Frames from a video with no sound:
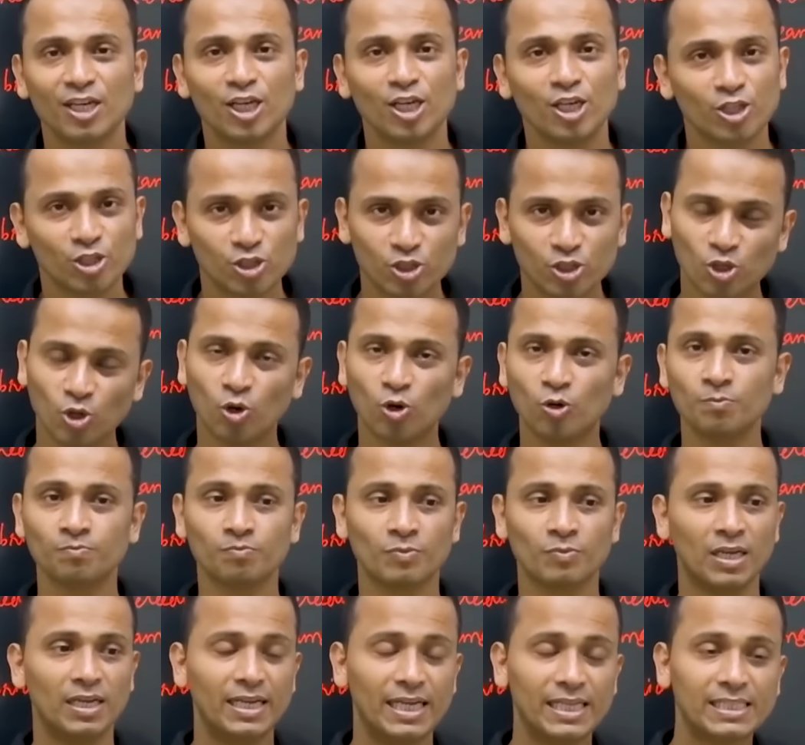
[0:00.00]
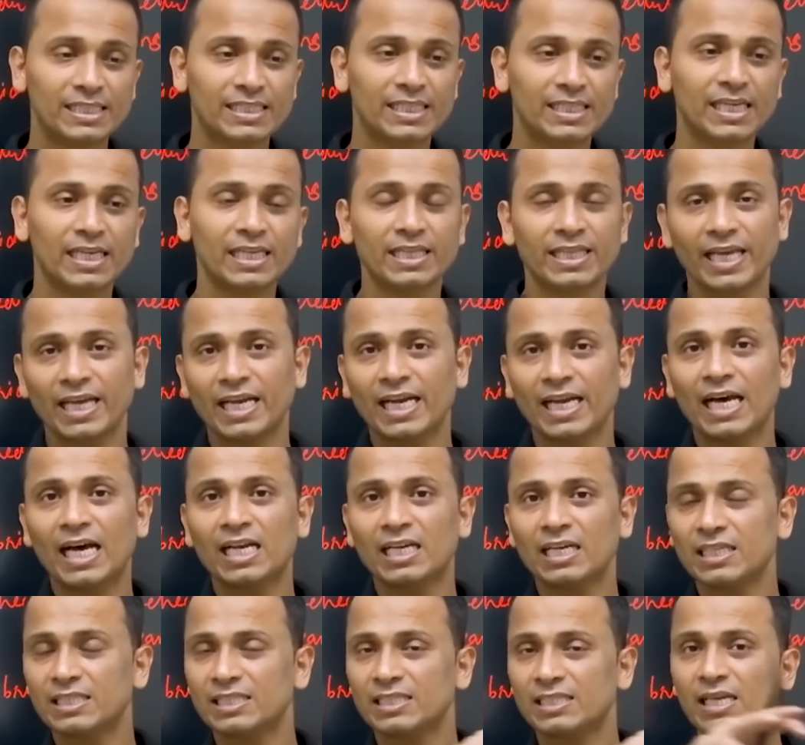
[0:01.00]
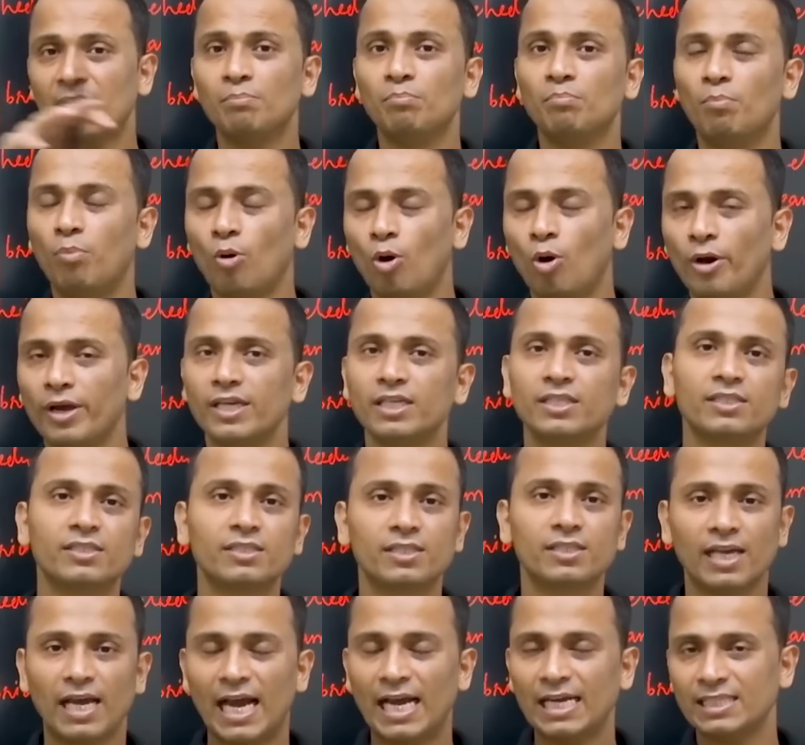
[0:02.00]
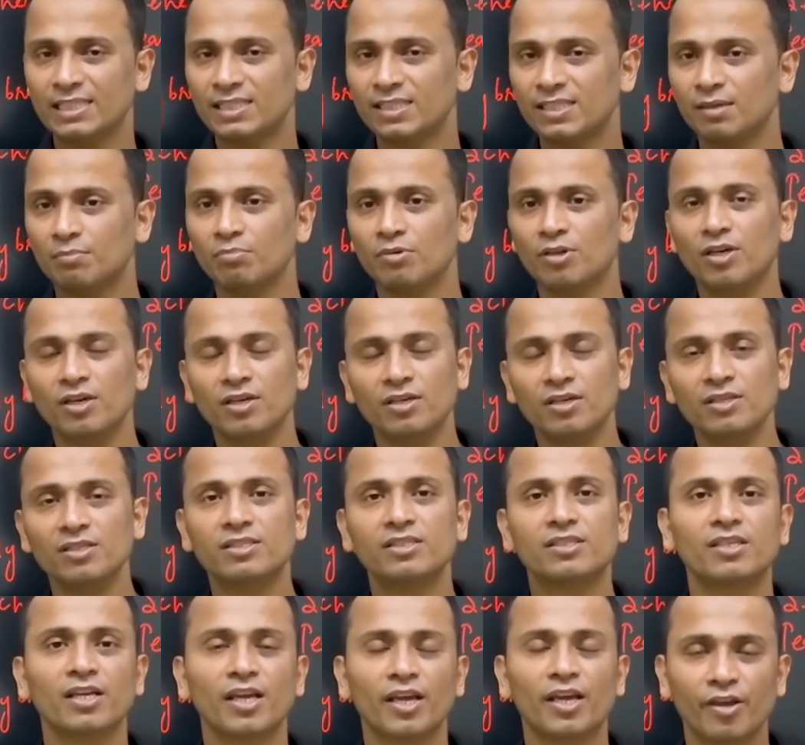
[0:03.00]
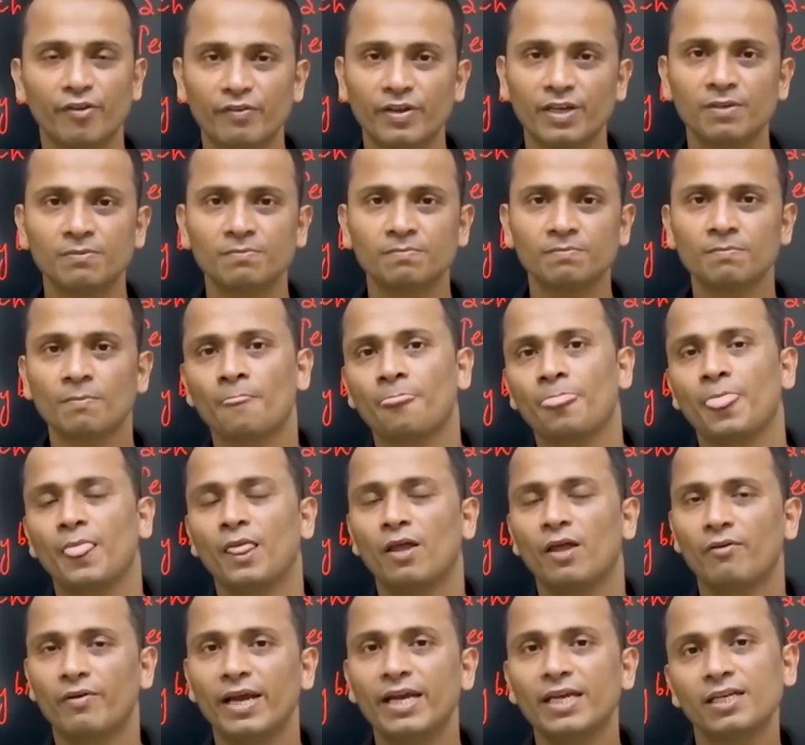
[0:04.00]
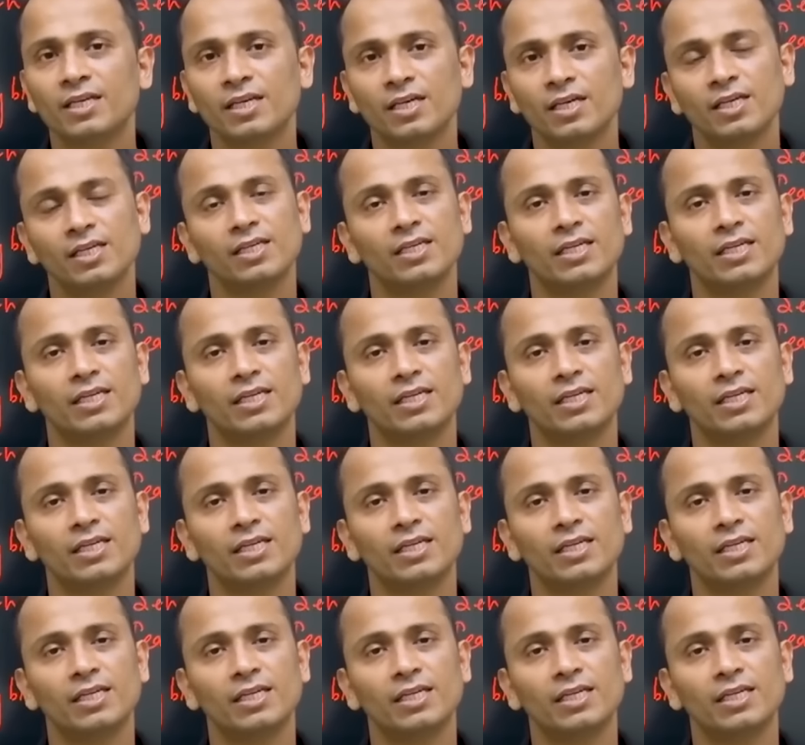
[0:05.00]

So let's say there are some boys and some girls given, right?